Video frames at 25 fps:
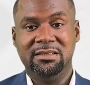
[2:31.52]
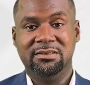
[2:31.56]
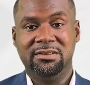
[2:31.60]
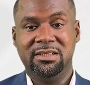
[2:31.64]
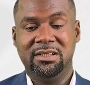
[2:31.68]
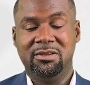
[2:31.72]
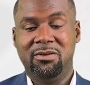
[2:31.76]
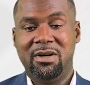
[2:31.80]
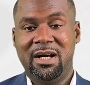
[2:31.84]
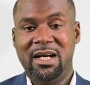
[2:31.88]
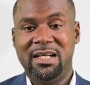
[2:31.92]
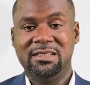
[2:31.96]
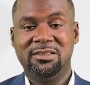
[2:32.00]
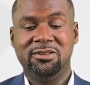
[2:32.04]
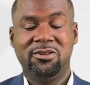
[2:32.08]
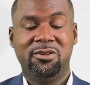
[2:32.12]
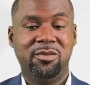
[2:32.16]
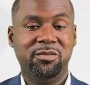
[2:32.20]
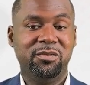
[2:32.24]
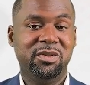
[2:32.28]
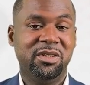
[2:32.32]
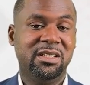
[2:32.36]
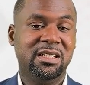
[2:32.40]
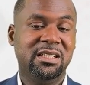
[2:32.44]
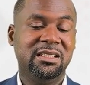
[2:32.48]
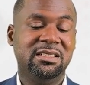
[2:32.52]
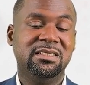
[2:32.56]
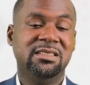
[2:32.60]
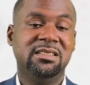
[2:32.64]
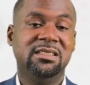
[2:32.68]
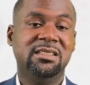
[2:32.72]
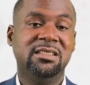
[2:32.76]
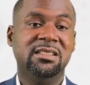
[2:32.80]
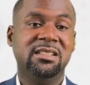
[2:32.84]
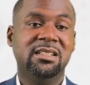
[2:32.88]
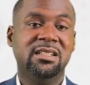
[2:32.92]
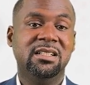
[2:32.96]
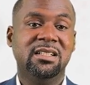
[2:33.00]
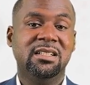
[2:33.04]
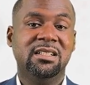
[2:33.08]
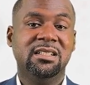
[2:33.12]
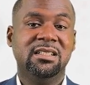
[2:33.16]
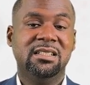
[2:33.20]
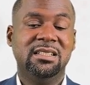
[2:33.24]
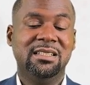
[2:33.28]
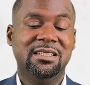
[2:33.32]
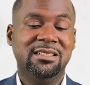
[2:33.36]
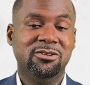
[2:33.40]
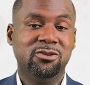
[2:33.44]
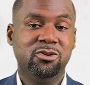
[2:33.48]
requires competency
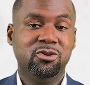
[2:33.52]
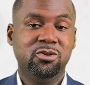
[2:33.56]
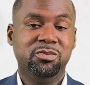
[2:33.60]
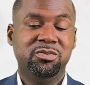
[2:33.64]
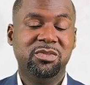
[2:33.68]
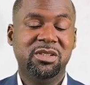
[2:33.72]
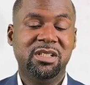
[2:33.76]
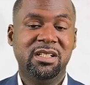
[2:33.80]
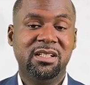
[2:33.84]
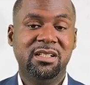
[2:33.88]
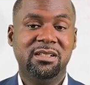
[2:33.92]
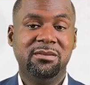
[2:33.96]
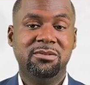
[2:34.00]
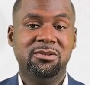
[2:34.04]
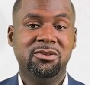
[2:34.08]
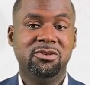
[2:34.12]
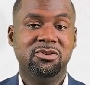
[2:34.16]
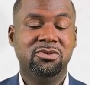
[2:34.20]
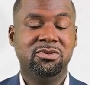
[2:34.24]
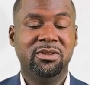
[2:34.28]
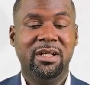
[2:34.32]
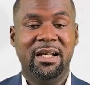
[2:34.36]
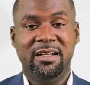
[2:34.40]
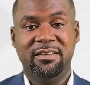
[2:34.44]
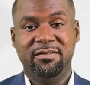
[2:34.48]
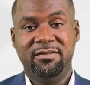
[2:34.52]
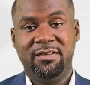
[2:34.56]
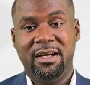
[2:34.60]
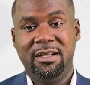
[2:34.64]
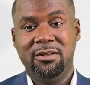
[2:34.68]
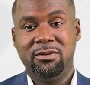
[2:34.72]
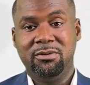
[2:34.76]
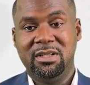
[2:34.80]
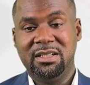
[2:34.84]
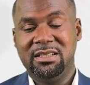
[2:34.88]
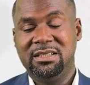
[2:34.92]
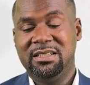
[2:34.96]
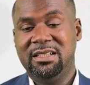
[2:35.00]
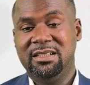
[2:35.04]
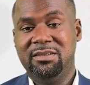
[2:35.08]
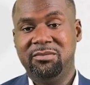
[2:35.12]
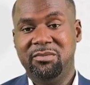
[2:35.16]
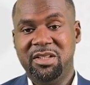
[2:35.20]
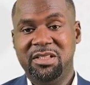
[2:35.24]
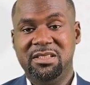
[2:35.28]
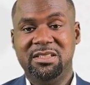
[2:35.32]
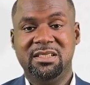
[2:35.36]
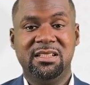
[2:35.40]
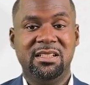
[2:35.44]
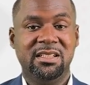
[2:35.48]
in you being able to evaluate and
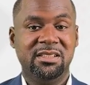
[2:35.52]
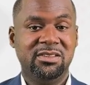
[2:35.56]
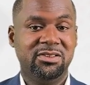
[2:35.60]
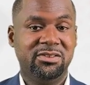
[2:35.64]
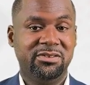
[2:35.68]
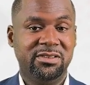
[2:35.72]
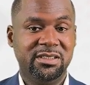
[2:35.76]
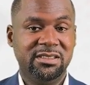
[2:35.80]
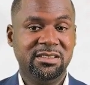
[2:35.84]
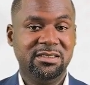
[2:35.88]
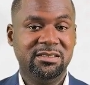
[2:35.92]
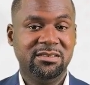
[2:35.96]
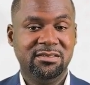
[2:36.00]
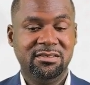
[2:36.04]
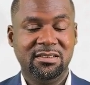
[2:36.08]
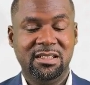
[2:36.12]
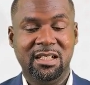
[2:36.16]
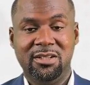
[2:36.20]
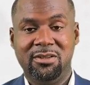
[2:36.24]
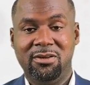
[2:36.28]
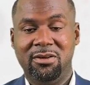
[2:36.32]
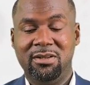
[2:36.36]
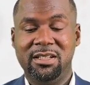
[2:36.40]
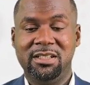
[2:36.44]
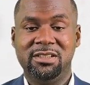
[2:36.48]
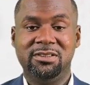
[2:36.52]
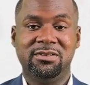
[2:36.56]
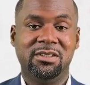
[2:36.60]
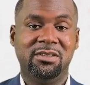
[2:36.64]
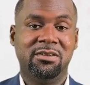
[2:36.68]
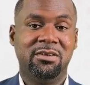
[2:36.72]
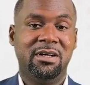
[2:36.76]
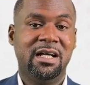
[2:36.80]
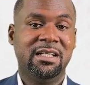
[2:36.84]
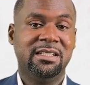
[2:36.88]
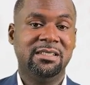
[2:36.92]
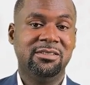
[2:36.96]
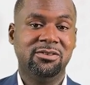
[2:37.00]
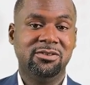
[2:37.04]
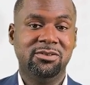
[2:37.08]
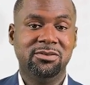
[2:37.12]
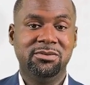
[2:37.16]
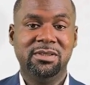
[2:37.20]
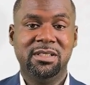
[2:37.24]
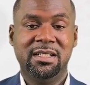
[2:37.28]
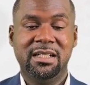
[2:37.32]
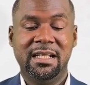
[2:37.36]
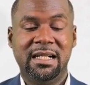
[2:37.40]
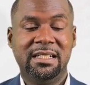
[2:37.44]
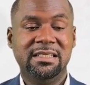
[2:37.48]
mitigate risk. Knowledge required in
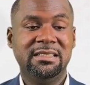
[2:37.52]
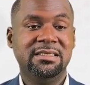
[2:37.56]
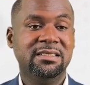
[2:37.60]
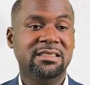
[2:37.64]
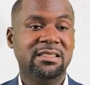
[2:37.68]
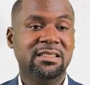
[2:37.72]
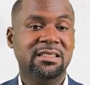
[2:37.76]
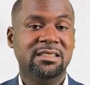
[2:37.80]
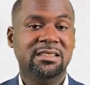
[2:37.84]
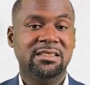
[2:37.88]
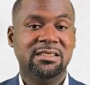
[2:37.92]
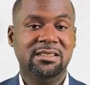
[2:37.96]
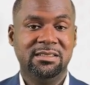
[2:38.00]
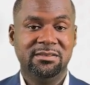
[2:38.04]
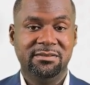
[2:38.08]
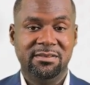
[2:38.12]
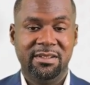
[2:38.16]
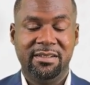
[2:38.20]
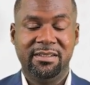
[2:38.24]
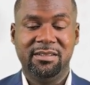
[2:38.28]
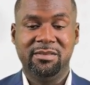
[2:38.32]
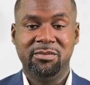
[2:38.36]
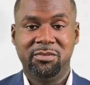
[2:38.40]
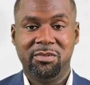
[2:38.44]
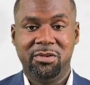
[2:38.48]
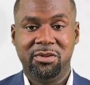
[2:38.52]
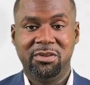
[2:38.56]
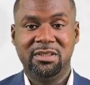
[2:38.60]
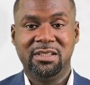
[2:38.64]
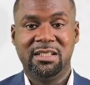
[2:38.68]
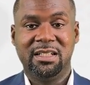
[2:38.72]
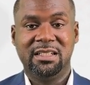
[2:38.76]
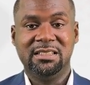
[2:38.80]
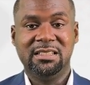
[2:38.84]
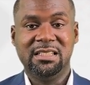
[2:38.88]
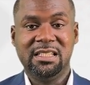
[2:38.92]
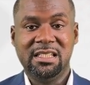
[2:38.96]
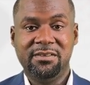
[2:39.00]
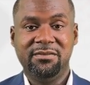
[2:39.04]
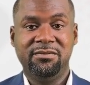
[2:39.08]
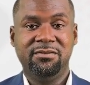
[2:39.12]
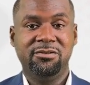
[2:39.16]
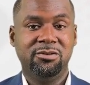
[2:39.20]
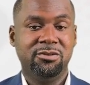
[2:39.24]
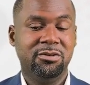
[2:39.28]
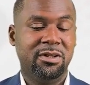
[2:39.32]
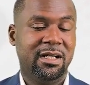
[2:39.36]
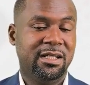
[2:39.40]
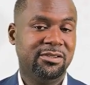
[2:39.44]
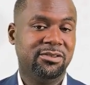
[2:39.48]
doing that, very important if
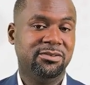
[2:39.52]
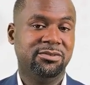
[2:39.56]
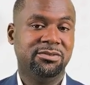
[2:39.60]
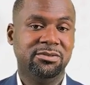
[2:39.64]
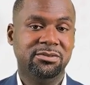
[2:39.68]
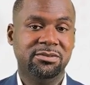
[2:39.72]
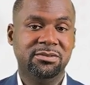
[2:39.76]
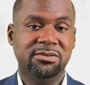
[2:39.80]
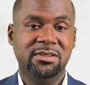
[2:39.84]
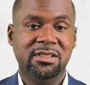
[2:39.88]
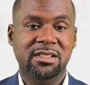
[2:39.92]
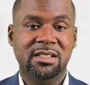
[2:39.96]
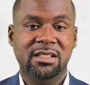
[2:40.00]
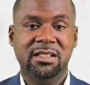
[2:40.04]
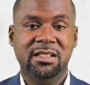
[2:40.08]
you are to